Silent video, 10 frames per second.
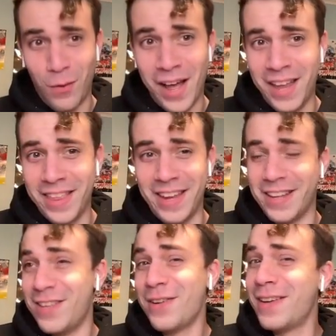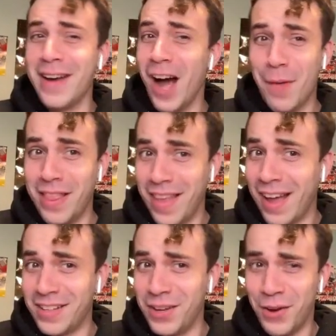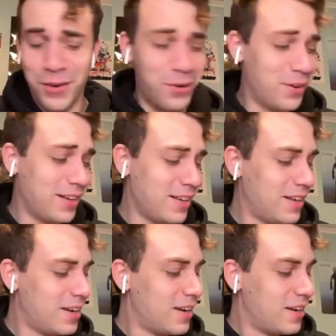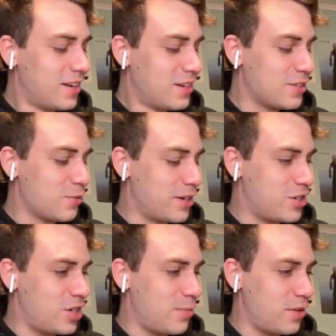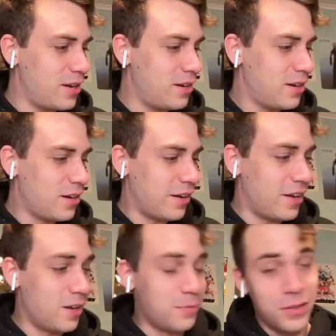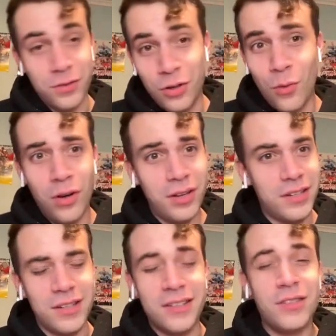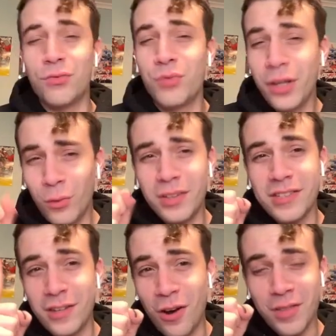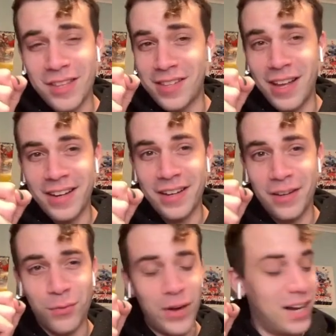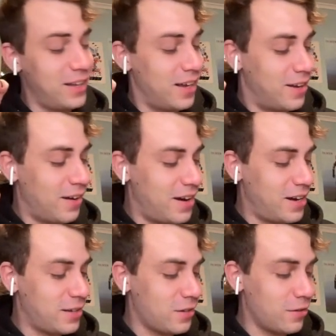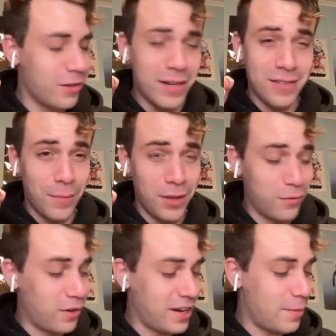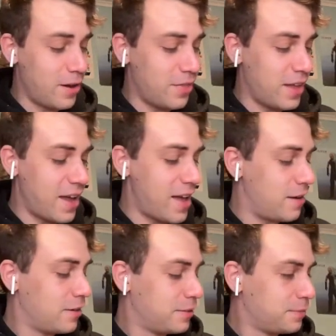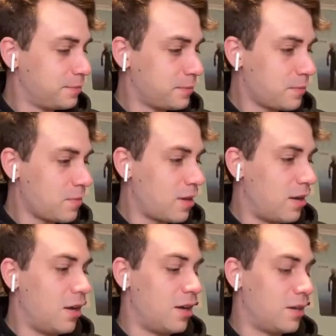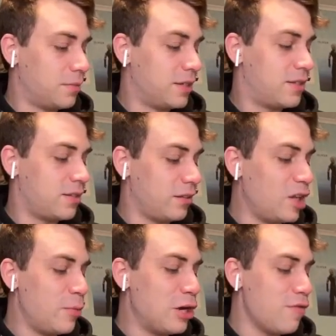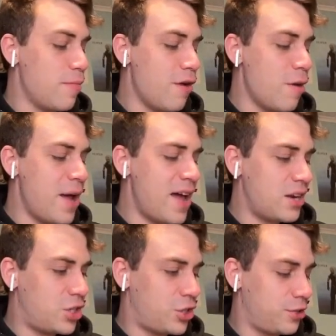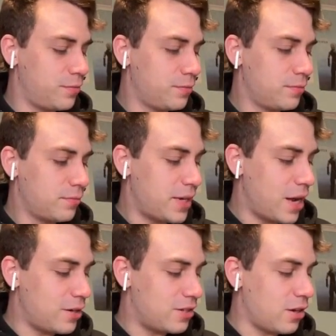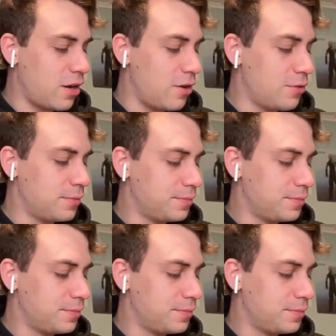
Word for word: Wylia. You could comment that too. so what did she bring? Um, you all, real ones know the saga of Wylia and Ike, so there is something funny about that. Um, it's a little bit of a mirror match. How does it go?